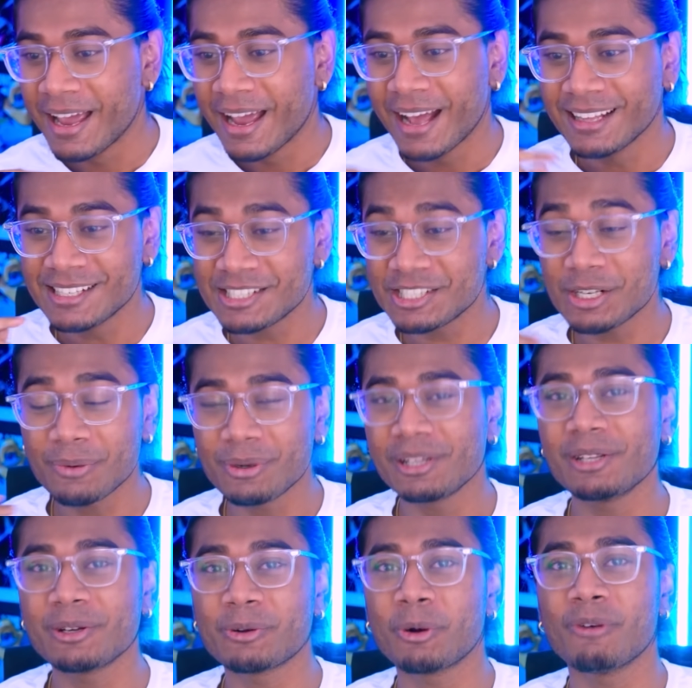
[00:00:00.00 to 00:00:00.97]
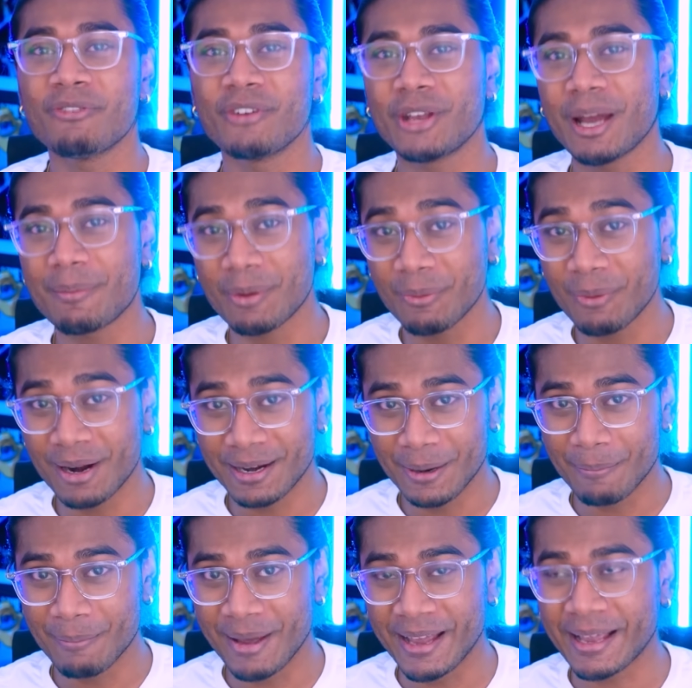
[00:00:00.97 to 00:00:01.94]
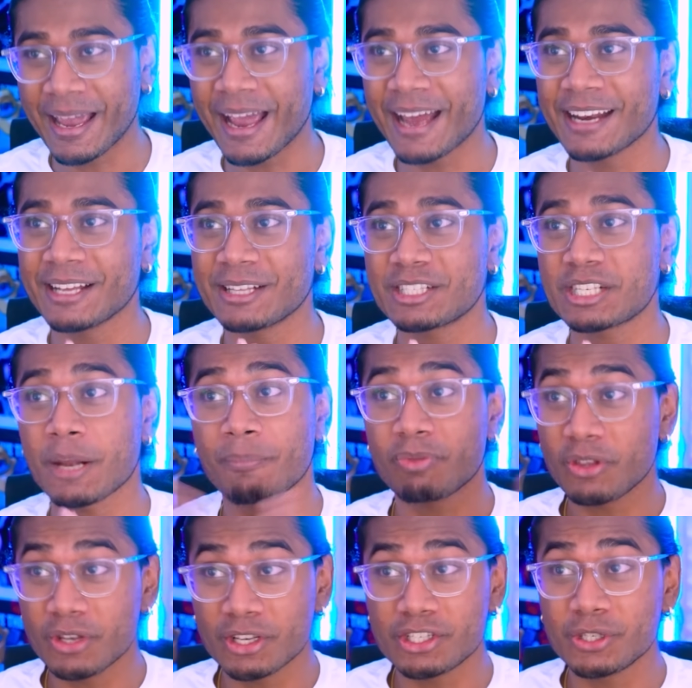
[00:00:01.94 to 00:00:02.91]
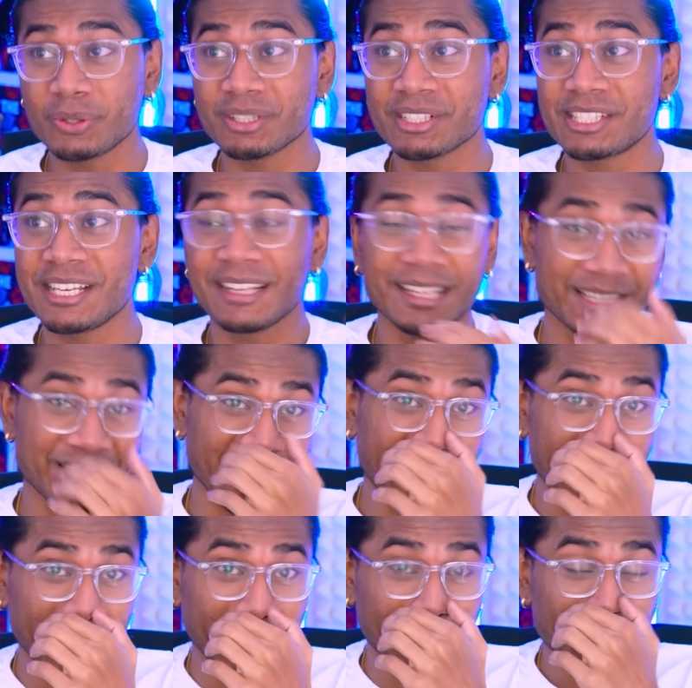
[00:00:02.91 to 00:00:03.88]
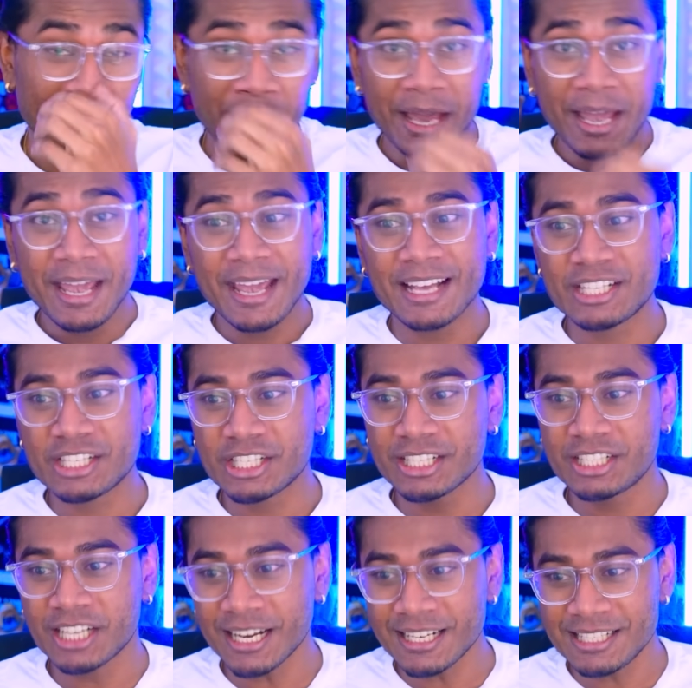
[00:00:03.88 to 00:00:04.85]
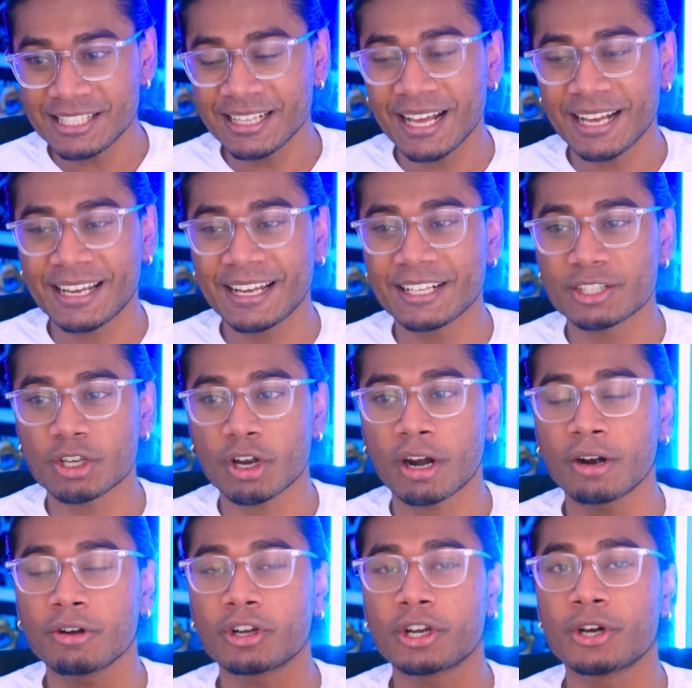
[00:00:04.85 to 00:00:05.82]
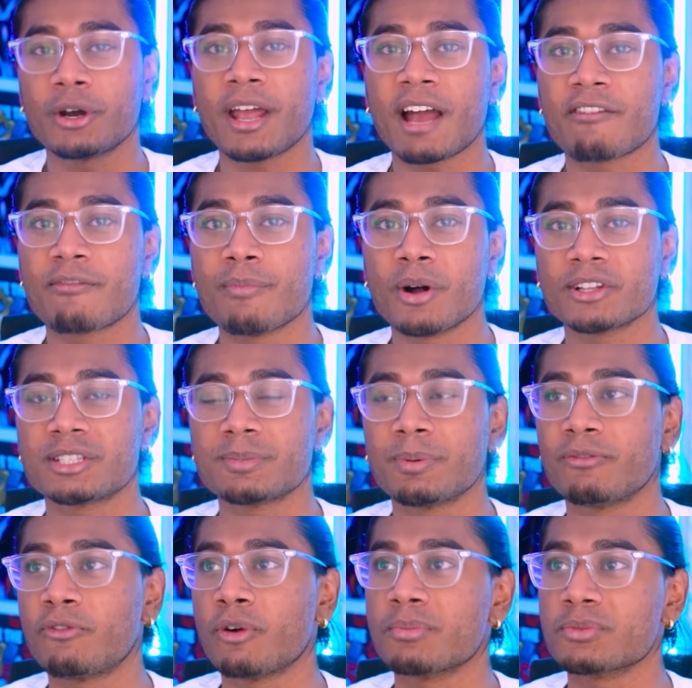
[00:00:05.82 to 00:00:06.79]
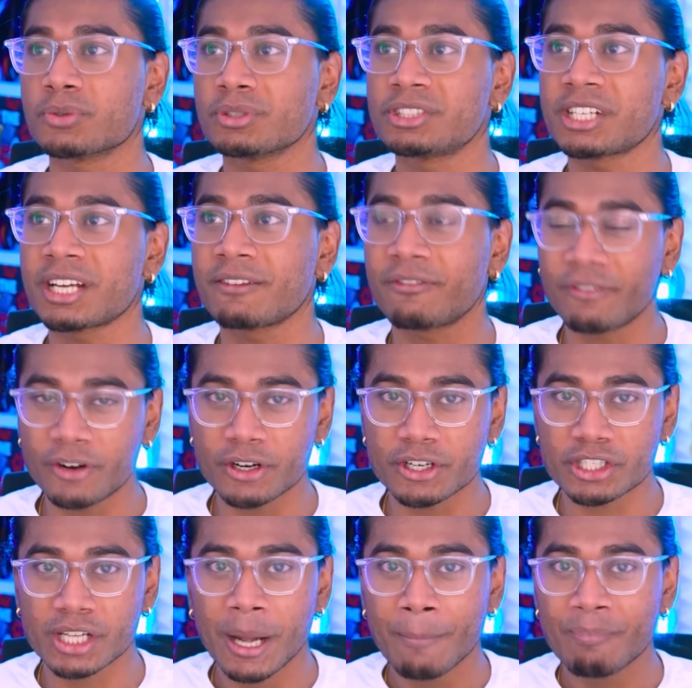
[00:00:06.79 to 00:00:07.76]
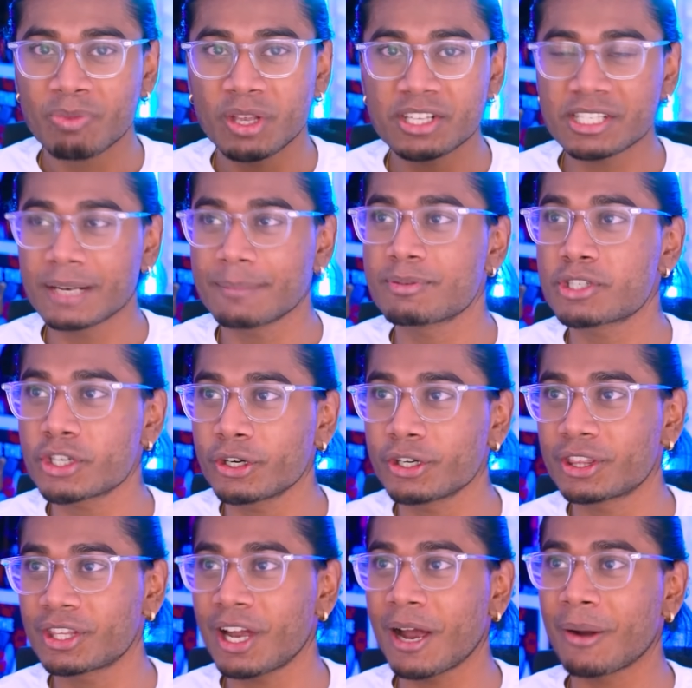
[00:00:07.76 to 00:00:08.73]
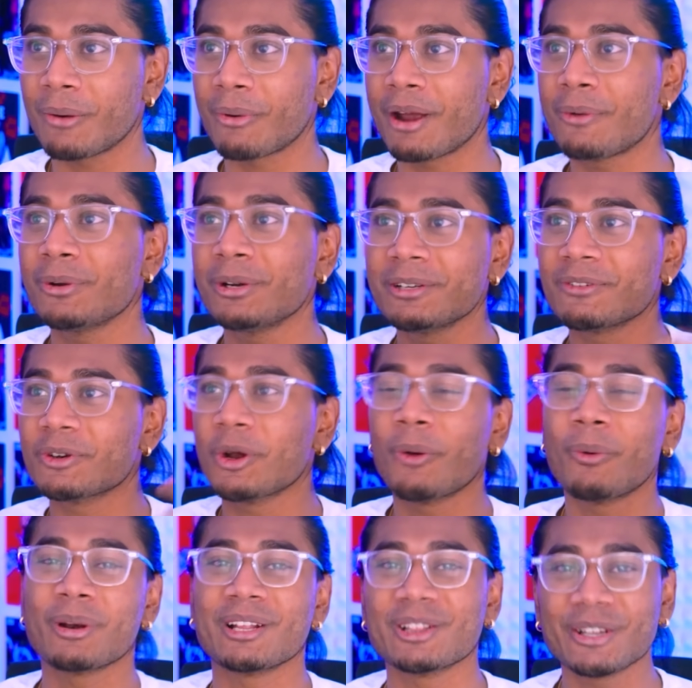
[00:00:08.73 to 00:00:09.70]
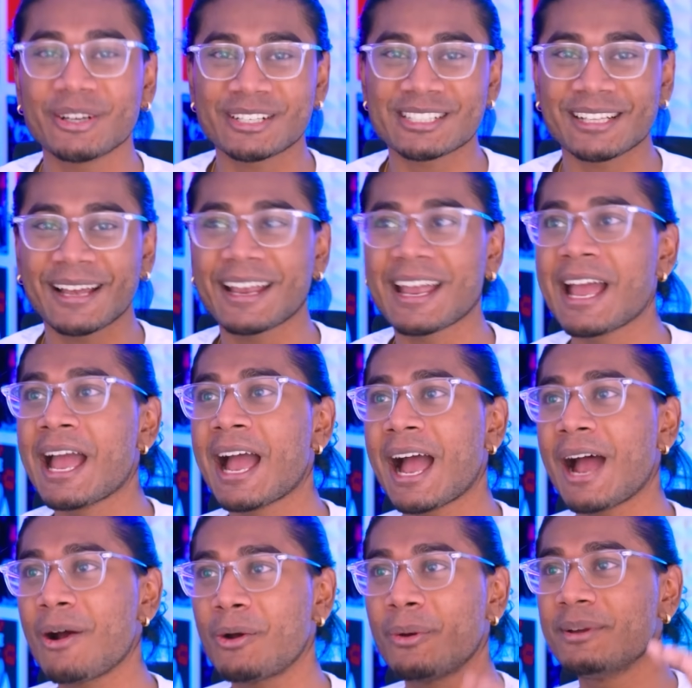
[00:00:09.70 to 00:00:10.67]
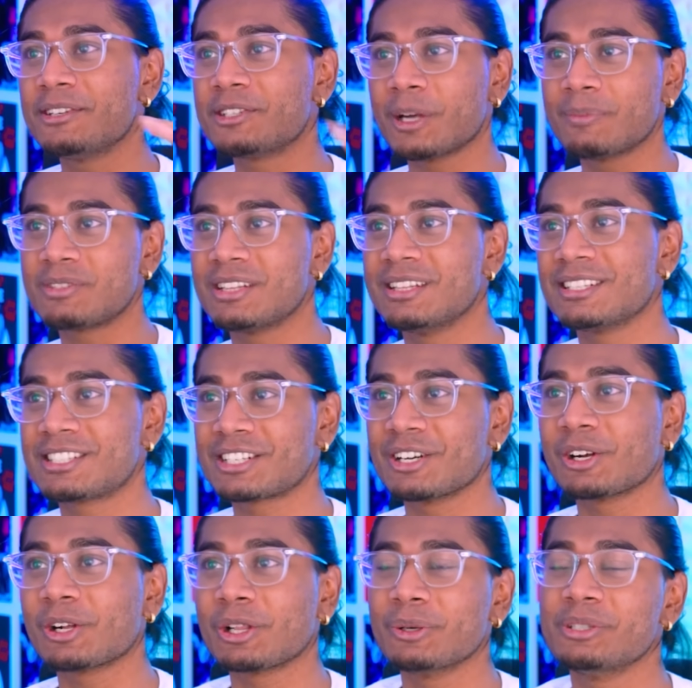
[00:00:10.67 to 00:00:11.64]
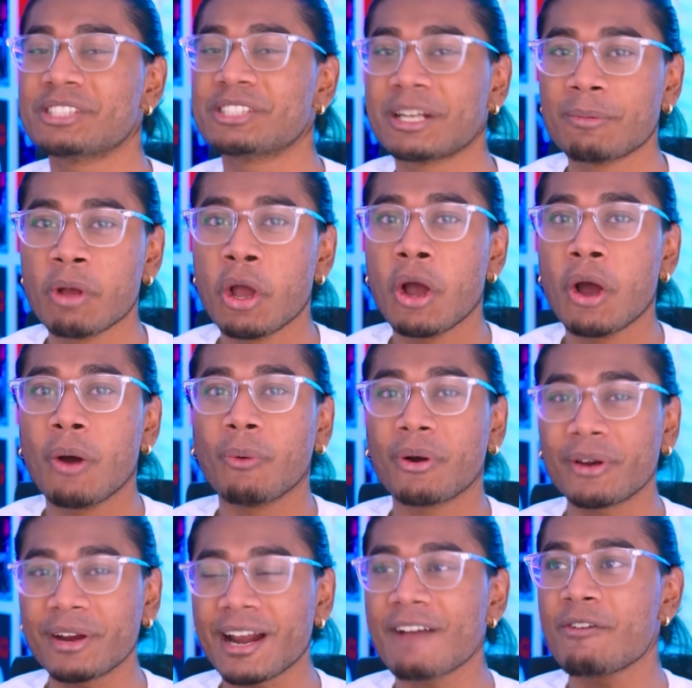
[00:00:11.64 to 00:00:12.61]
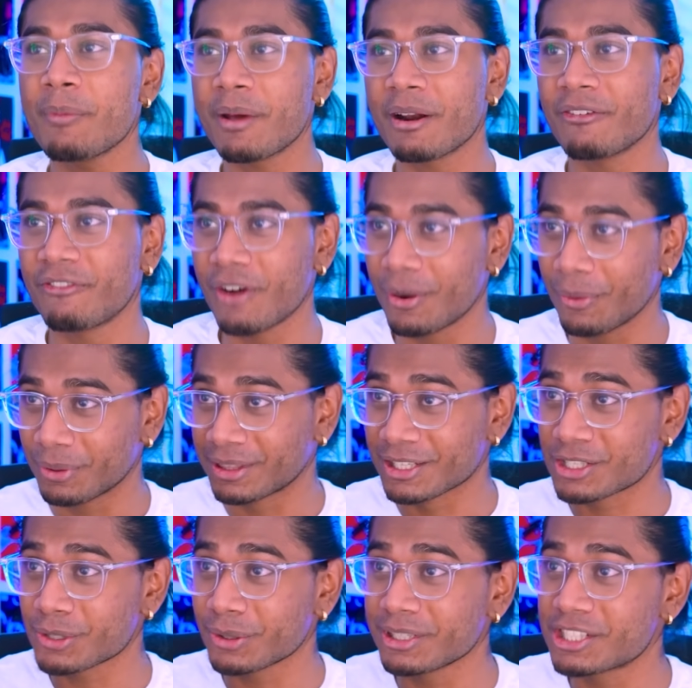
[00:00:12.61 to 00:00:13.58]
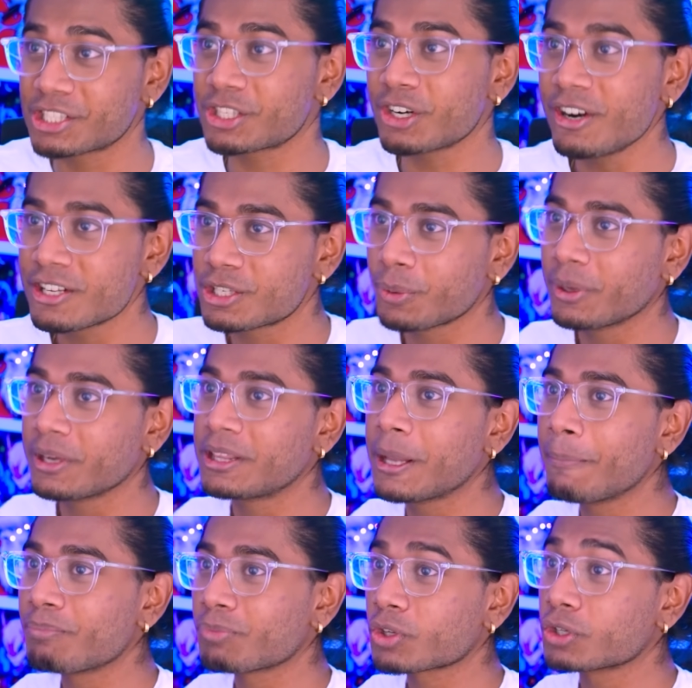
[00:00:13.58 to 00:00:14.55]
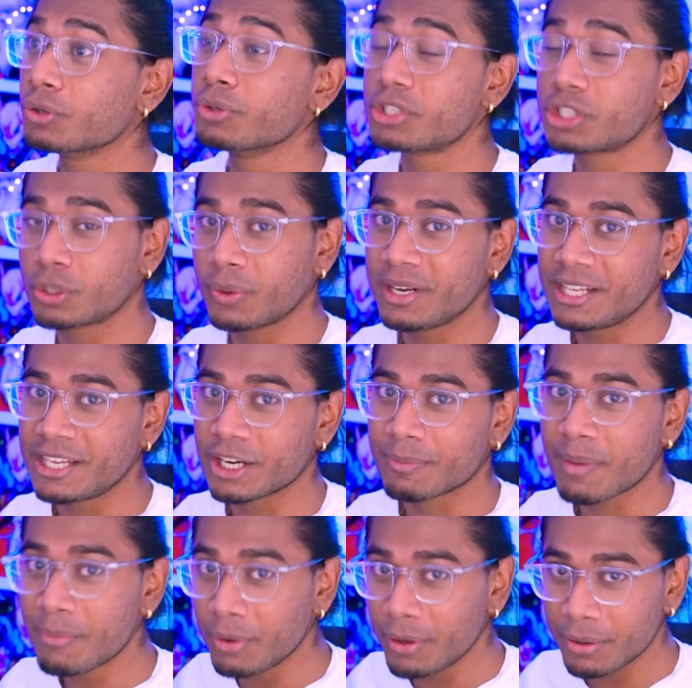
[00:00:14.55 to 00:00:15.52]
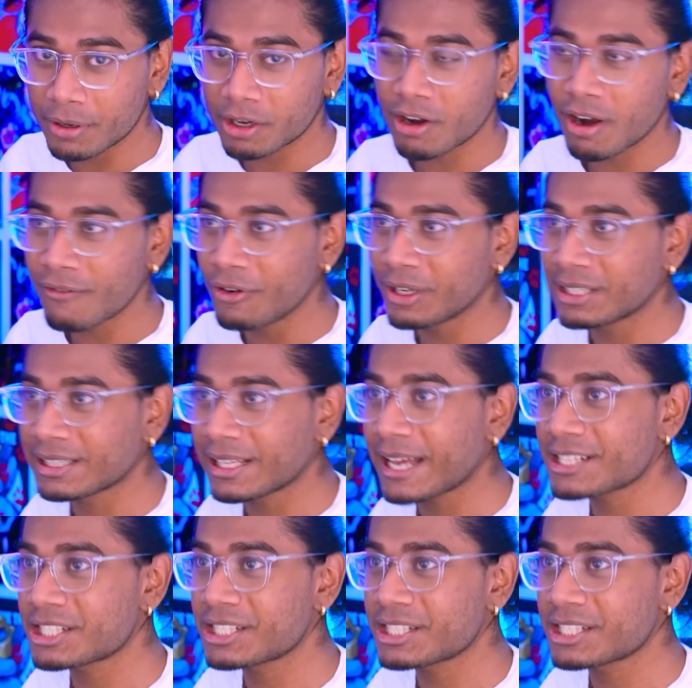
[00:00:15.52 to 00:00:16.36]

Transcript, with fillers: And this is a really cool video I've been wanting to make. And it's, as you can see in the title, it's suggesting that Kintaro could have multiple forms, which at first is an absurd thought, right? We don't even know what he looks like. How can we jump to this conclusion? We're going to have a bit of fun with this. So it starts with Ku's tweet here. Remember we were covering it last